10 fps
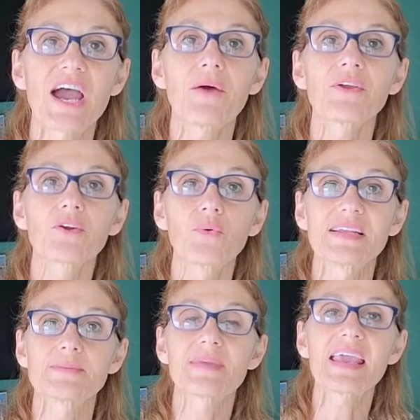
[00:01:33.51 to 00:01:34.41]
how you're
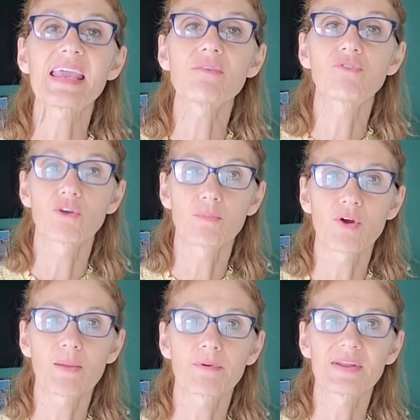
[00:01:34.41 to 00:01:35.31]
going to pay for a
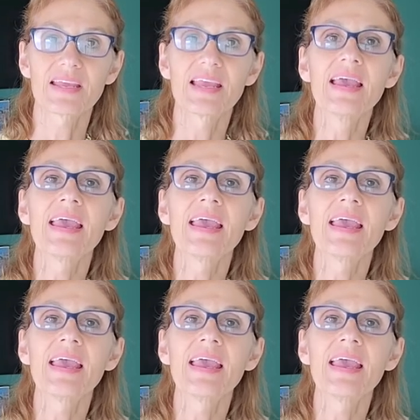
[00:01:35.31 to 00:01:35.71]
property,